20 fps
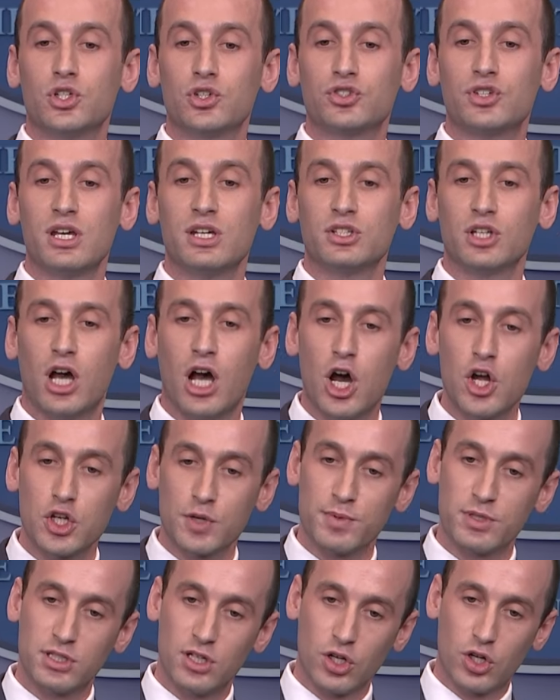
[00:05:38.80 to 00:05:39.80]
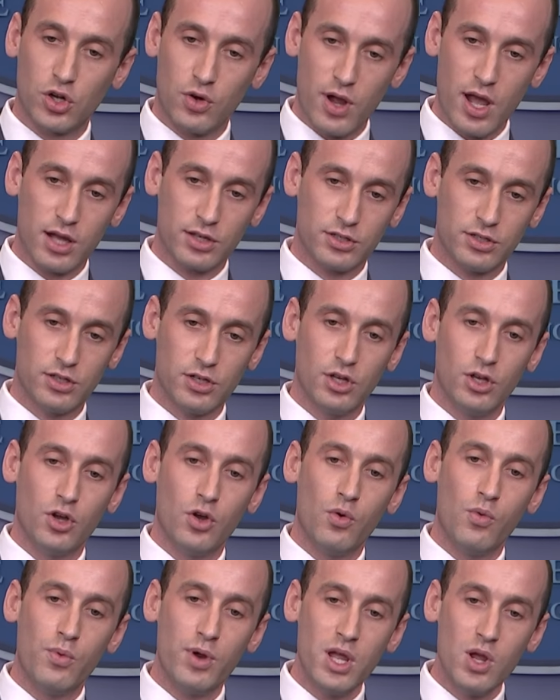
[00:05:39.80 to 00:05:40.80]
you're saying is 100% correct.
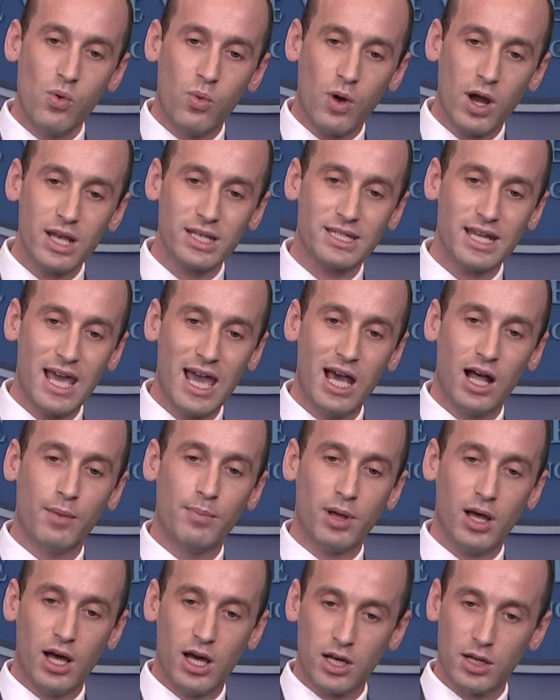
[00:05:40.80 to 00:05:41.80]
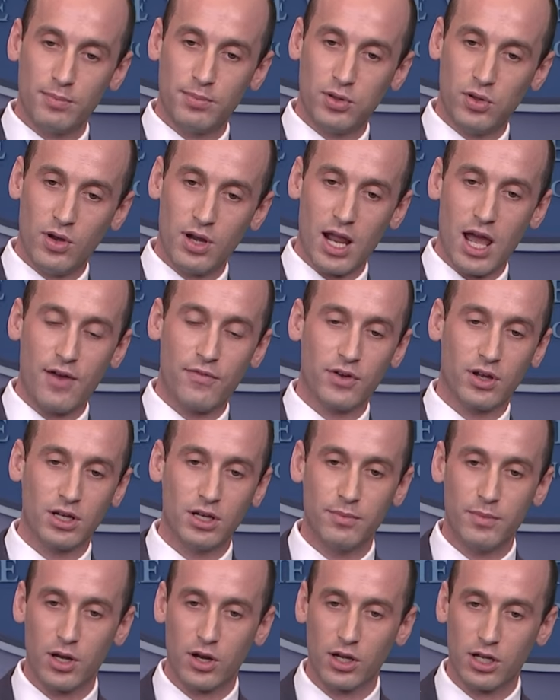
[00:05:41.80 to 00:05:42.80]
We want to help unemployed African
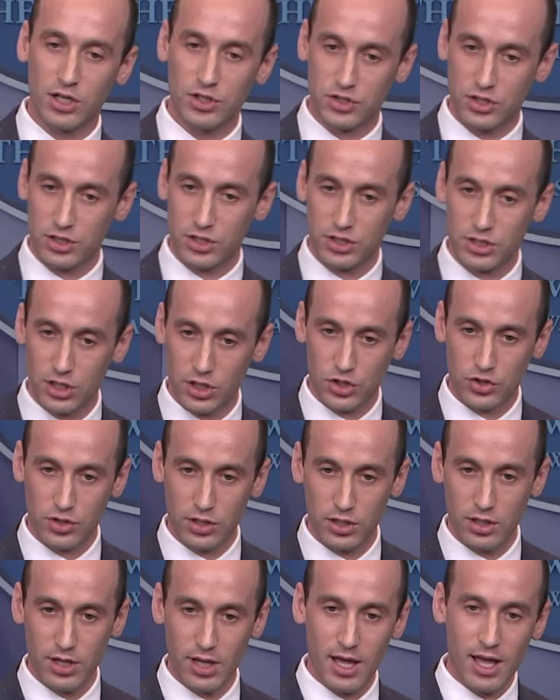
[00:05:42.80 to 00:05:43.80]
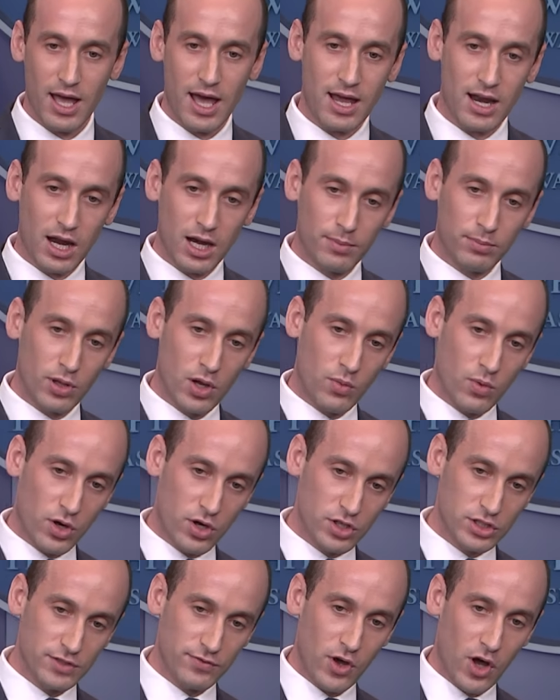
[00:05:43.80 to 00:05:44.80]
Americans in this country and unemployed
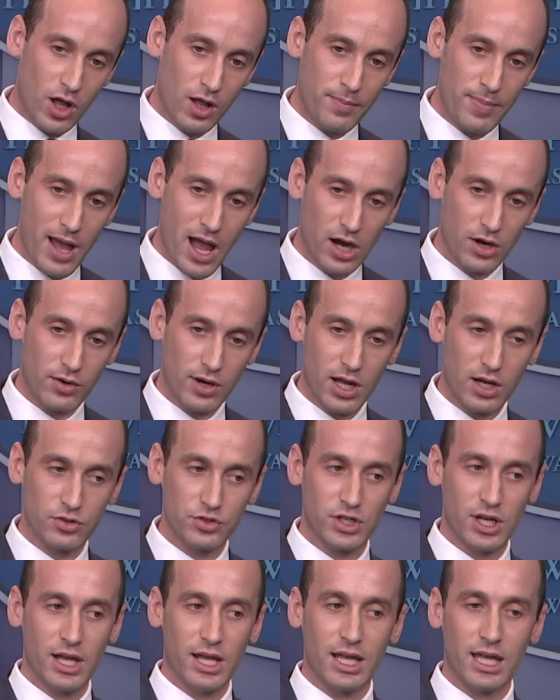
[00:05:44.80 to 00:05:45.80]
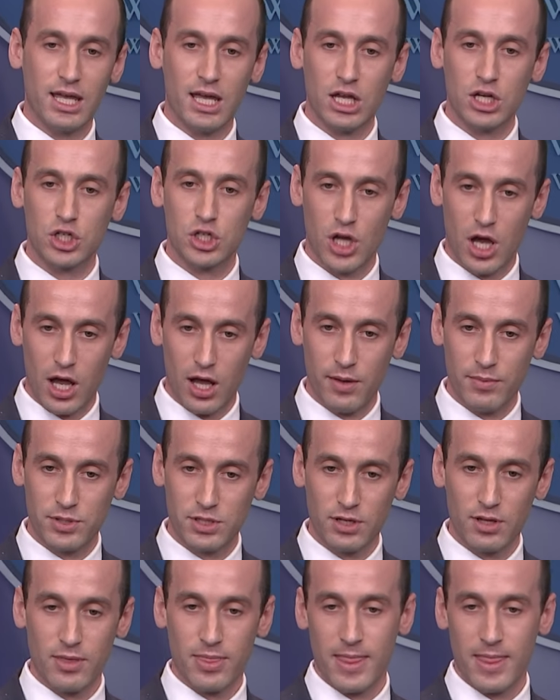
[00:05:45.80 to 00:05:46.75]
workers of all backgrounds get jobs.